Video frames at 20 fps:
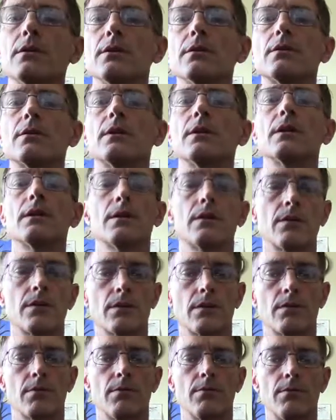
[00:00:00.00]
just get in
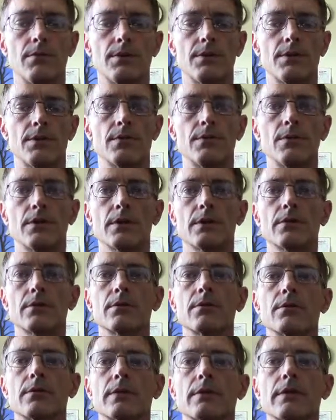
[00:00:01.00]
there and, with the drill
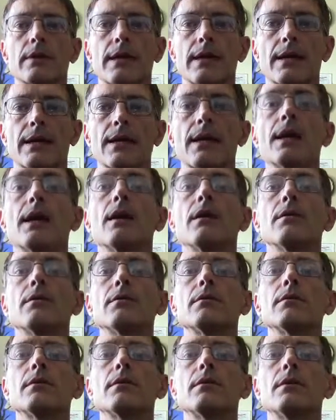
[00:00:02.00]
and drill that
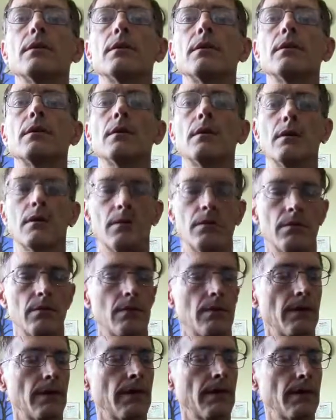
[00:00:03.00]
out
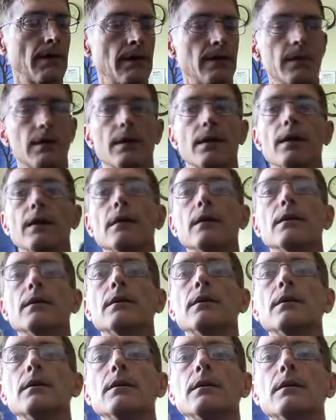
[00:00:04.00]
and uh,
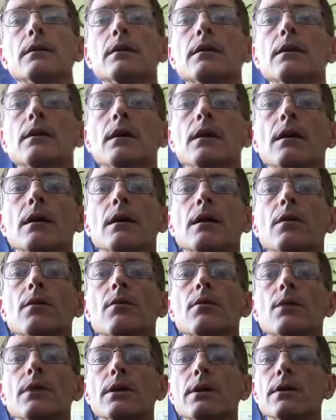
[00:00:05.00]

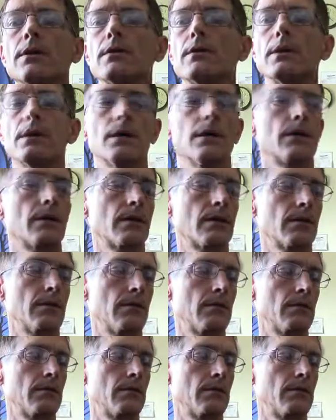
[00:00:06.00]
when you're done